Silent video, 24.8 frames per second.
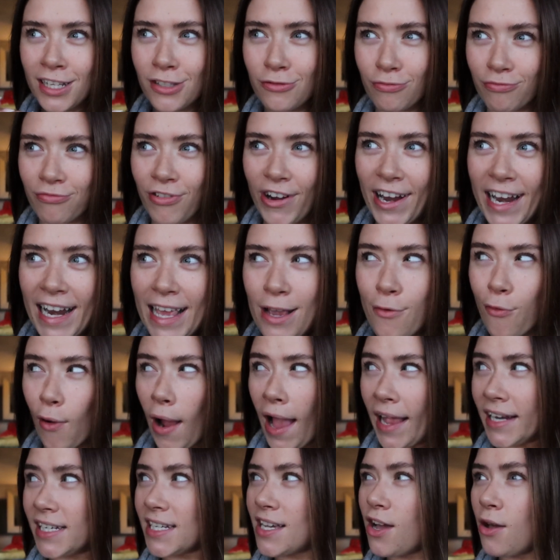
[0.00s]
and it's really
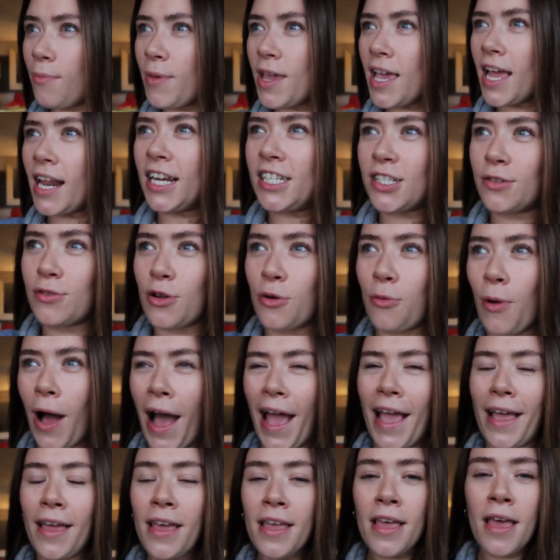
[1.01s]
grinding on me and I don't know
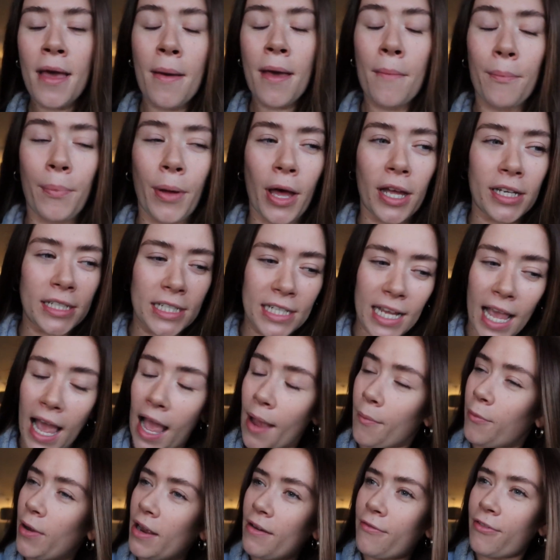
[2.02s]
why, but yeah,
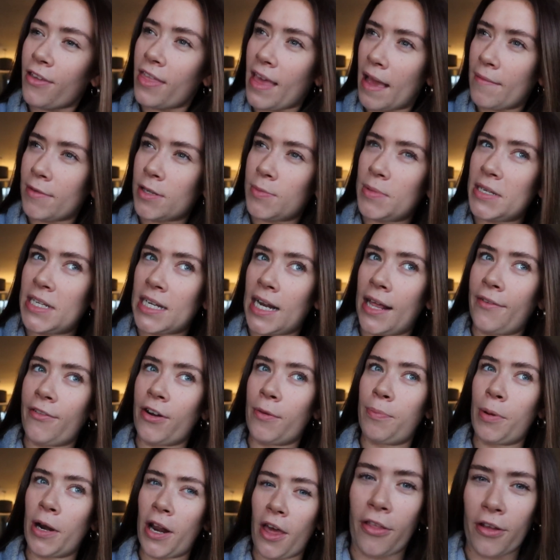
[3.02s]
I'm waiting for them to be
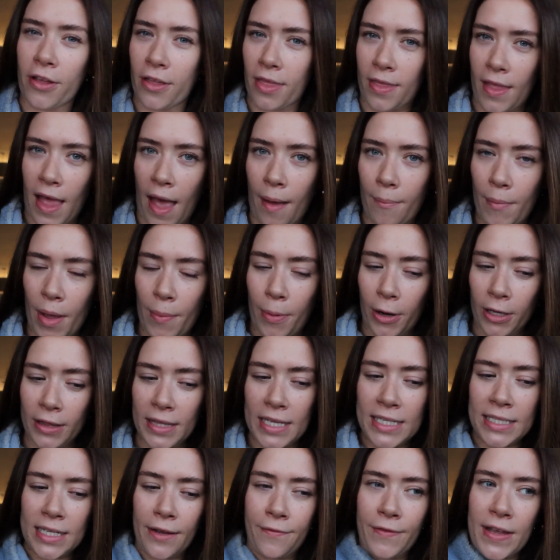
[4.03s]
delivered. But other than that, my
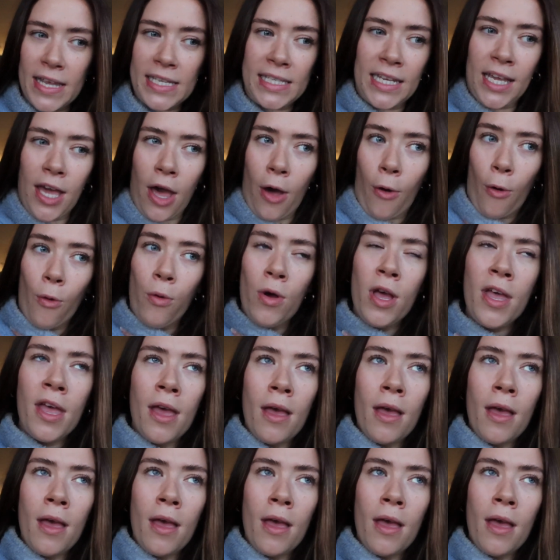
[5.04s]
birthday stuff is a go.